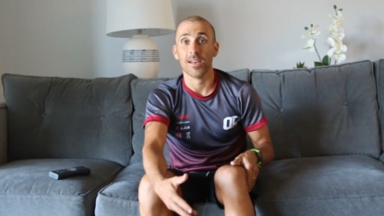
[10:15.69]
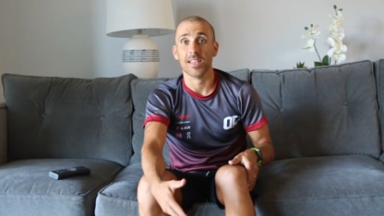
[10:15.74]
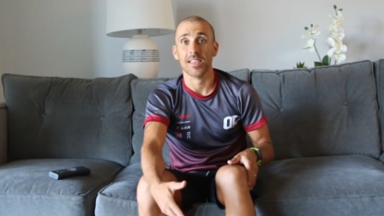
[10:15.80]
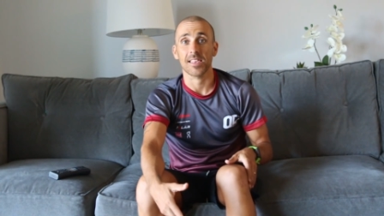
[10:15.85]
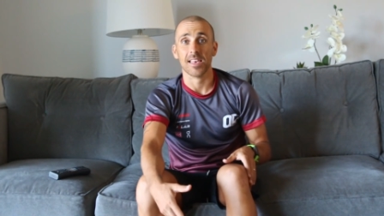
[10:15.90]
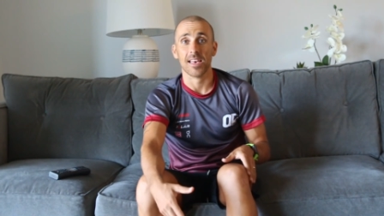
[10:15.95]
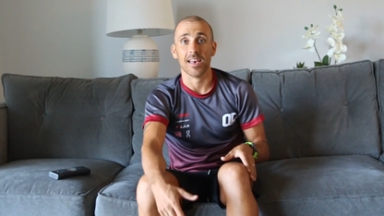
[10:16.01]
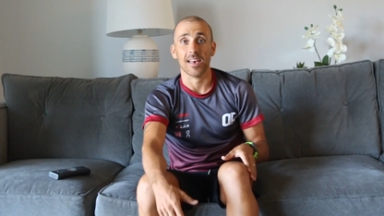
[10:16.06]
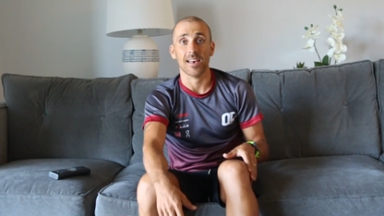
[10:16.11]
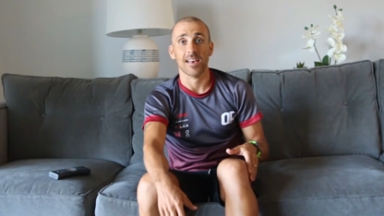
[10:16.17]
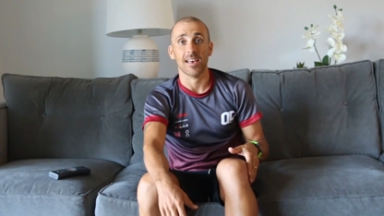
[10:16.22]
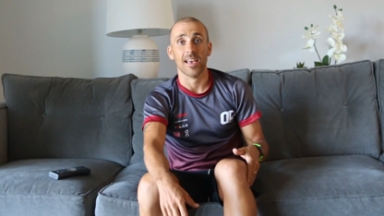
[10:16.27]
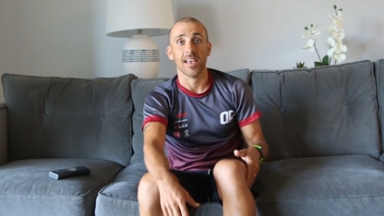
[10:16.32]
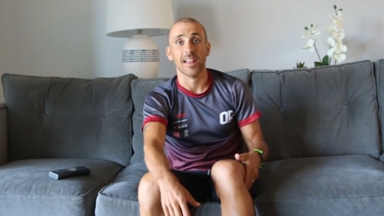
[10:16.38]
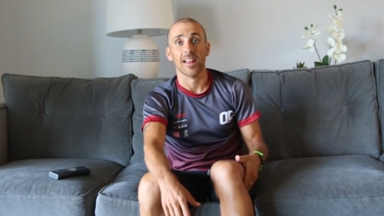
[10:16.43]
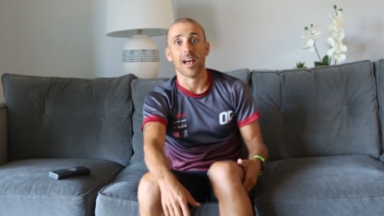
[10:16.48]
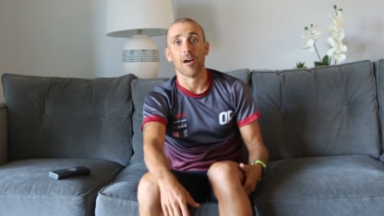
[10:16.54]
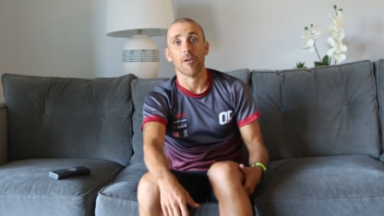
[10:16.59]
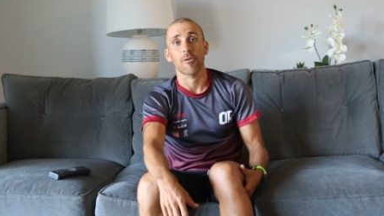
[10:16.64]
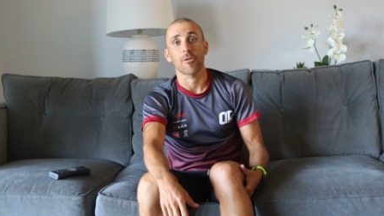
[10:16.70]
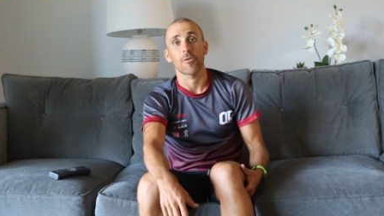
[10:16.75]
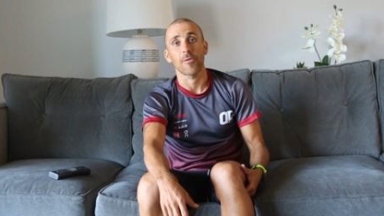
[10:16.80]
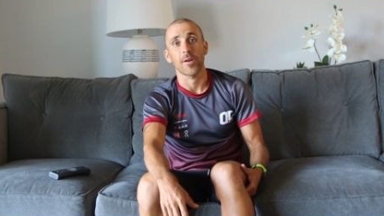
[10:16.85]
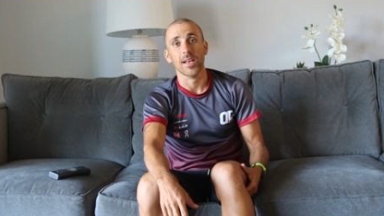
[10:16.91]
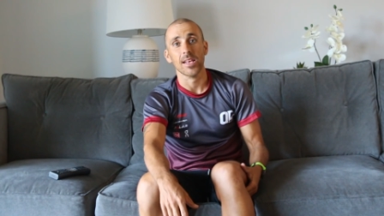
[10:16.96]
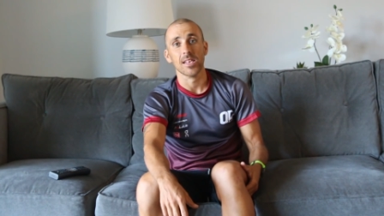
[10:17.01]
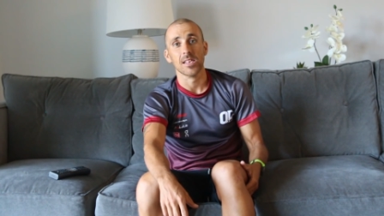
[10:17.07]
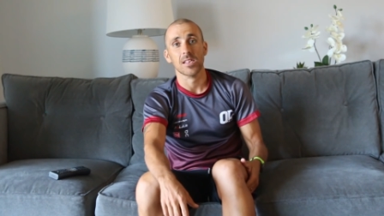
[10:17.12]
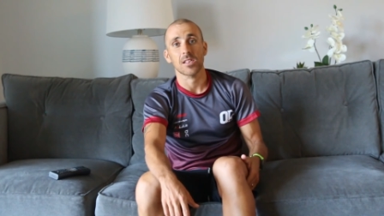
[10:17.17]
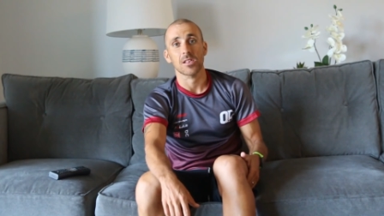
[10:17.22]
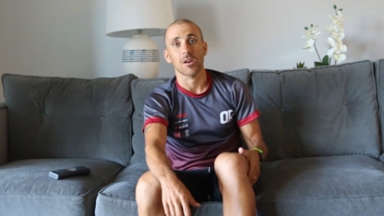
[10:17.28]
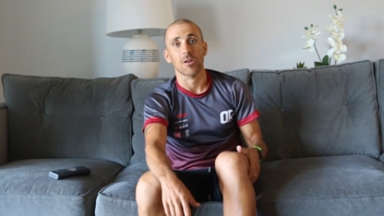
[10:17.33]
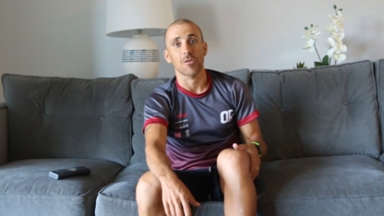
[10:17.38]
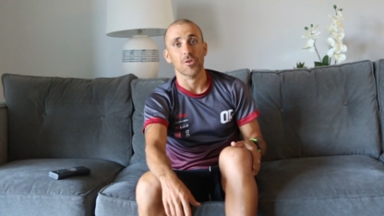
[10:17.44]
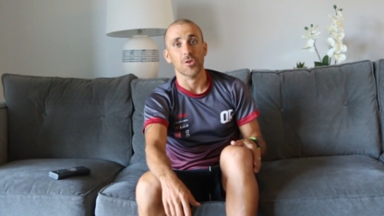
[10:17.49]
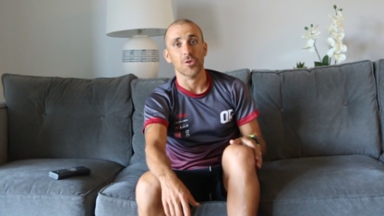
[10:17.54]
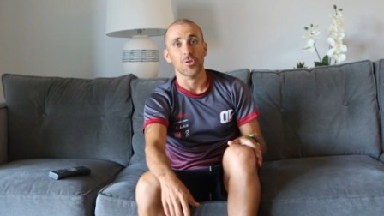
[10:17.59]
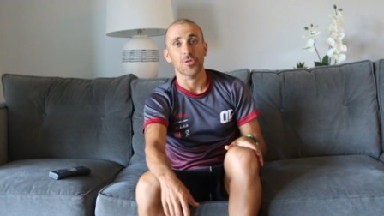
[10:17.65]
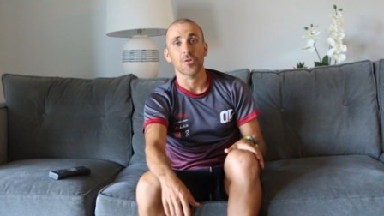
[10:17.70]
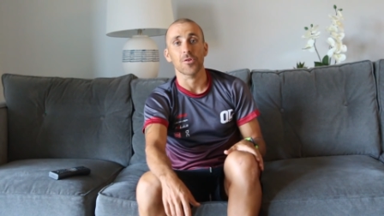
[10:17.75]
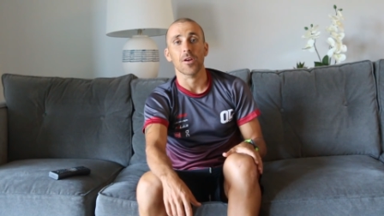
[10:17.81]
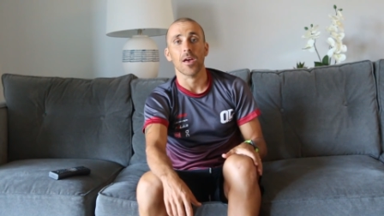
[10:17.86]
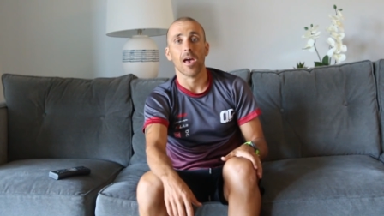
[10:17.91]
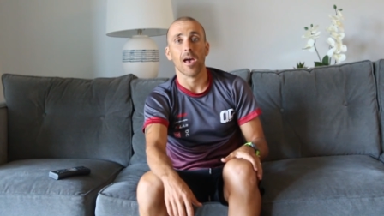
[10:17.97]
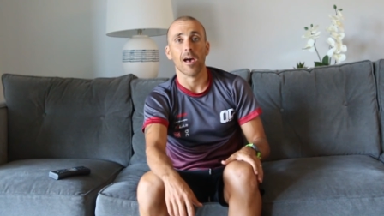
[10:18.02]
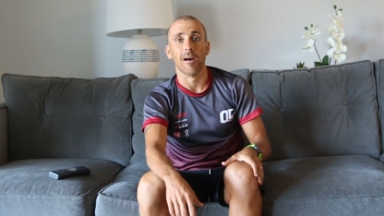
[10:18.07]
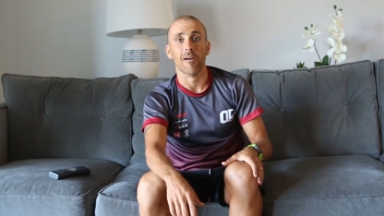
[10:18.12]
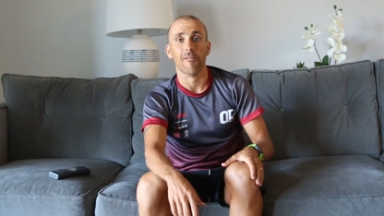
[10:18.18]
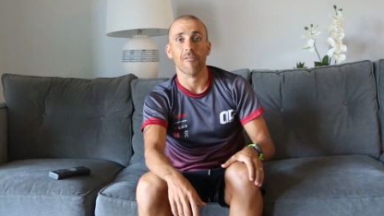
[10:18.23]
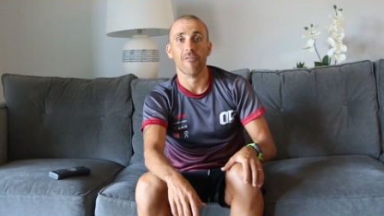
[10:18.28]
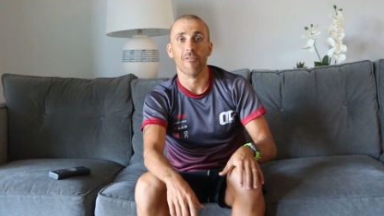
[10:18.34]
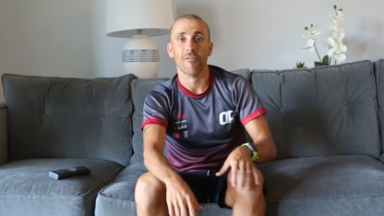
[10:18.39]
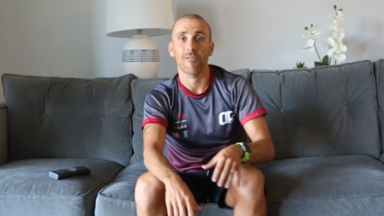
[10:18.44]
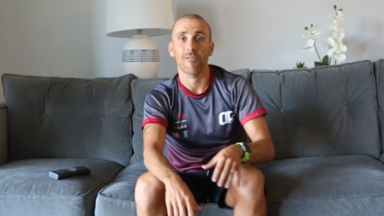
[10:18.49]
It's a 8-hour race, so you do have